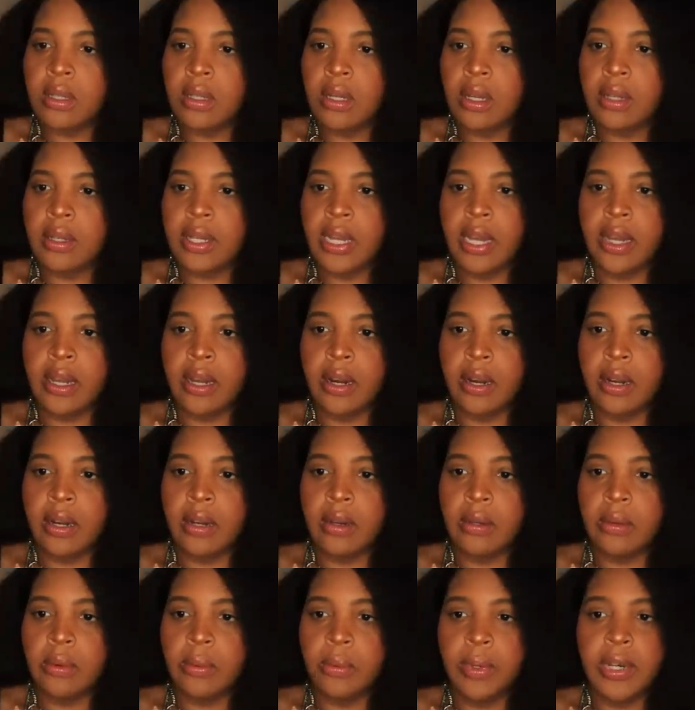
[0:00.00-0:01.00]
Okay,
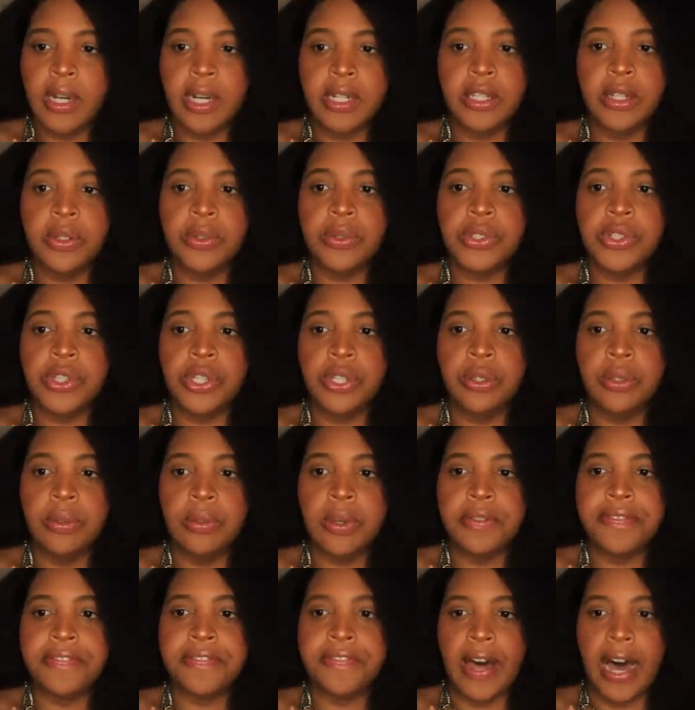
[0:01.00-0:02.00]
girl. We done used
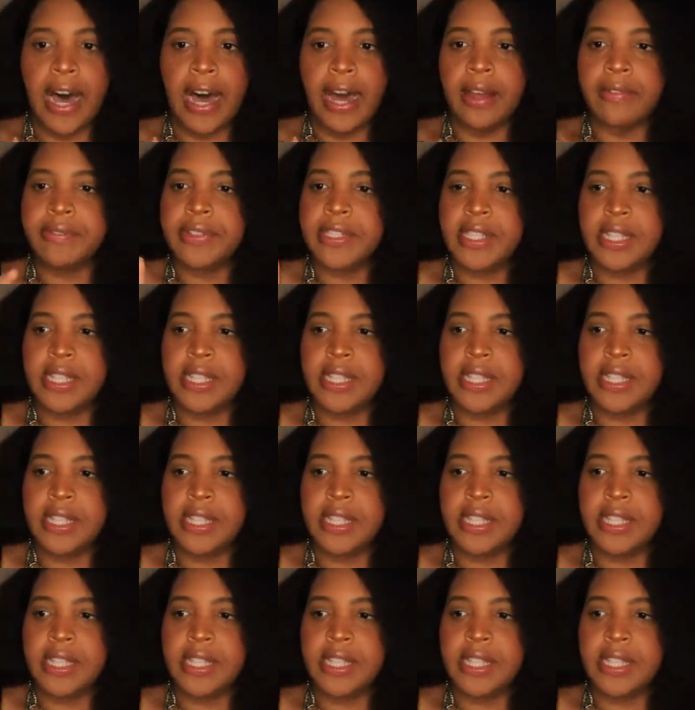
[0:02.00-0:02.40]
2 of 5.